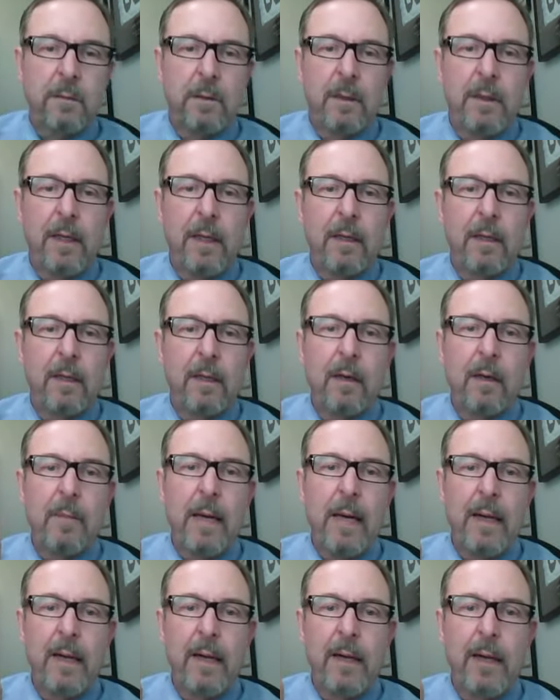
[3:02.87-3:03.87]
it doesn't come
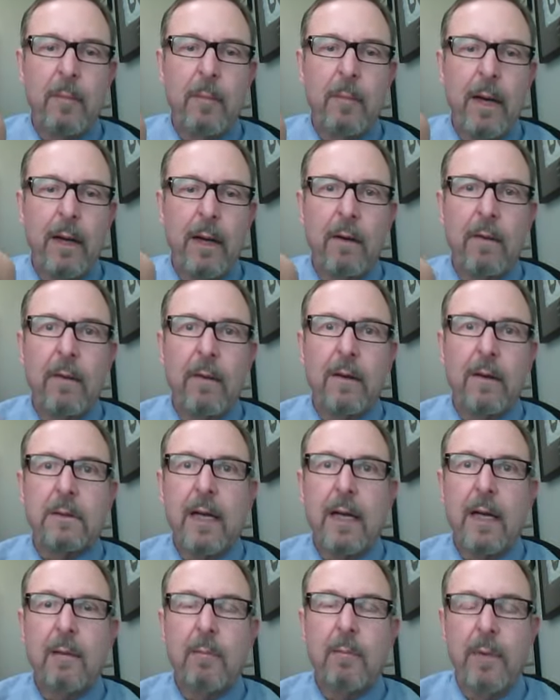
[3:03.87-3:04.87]
out any better. There's
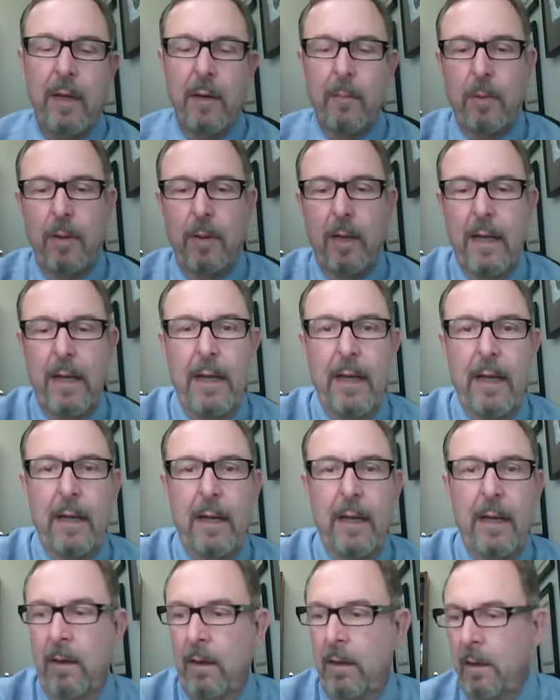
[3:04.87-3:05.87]
got to be a
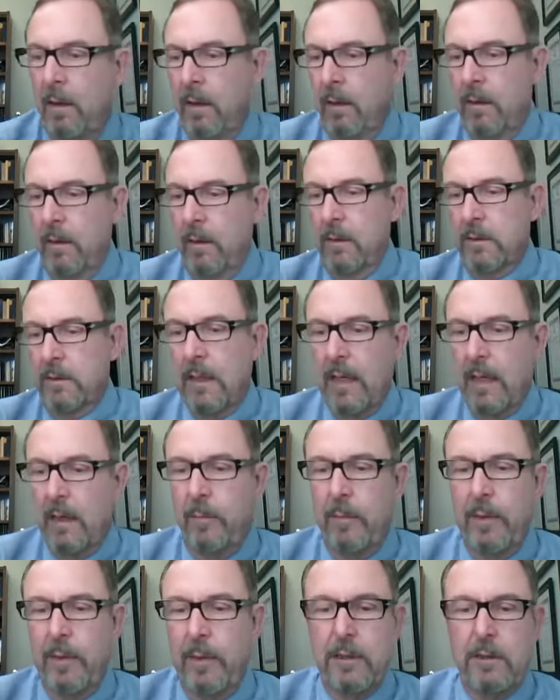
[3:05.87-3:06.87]
plan. There's got to
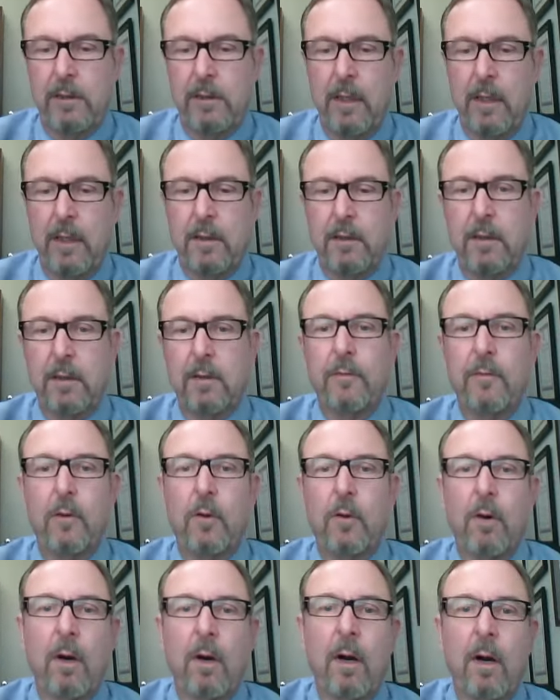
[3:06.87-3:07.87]
be a structure
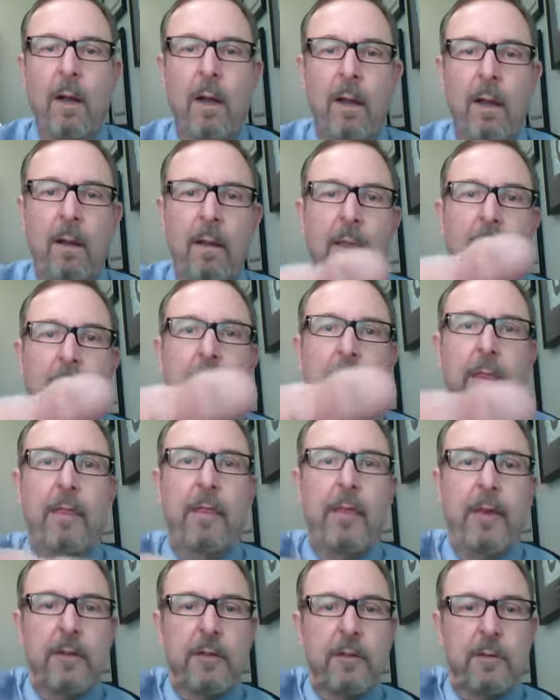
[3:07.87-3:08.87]
for
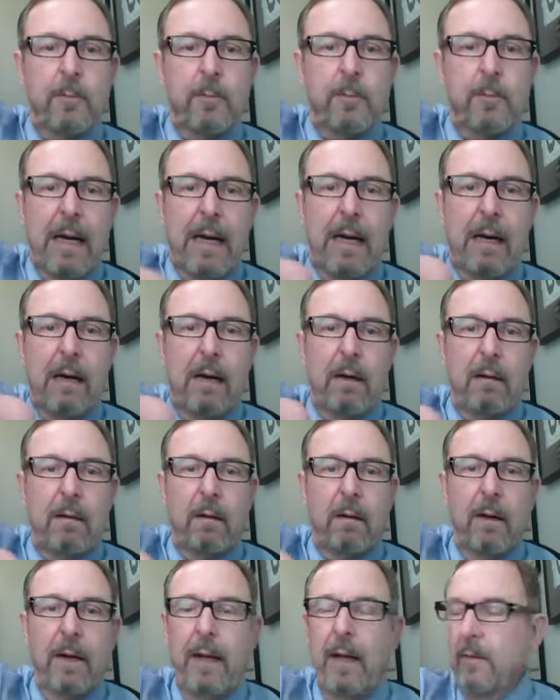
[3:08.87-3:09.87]
this pile
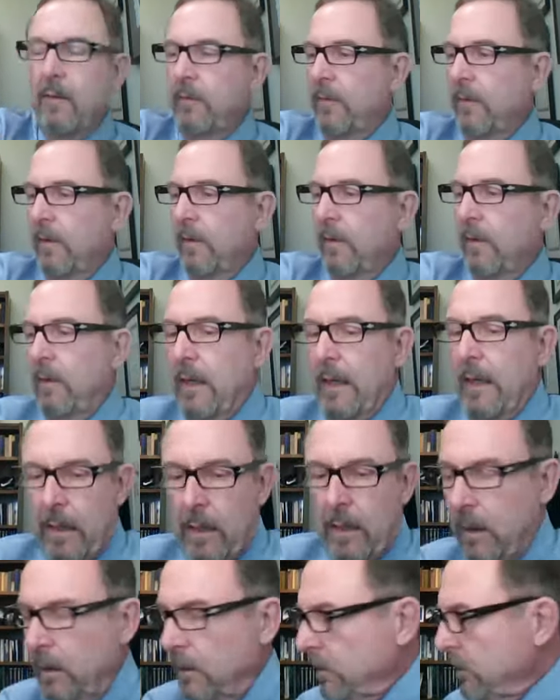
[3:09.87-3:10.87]
or handful of
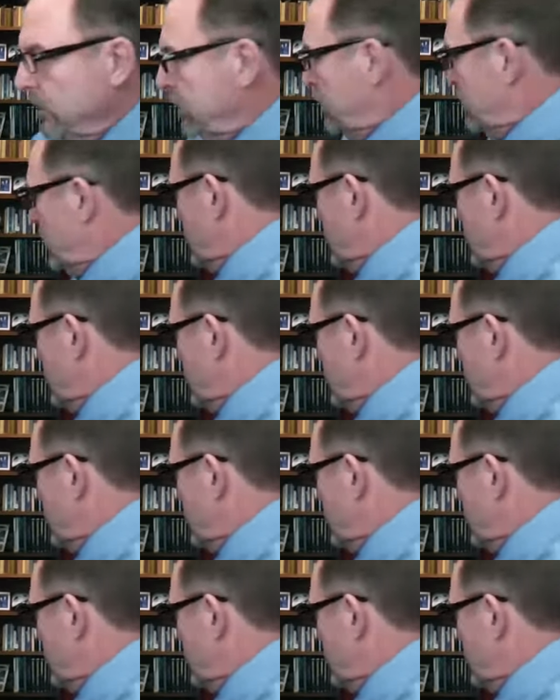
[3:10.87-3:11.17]
Legos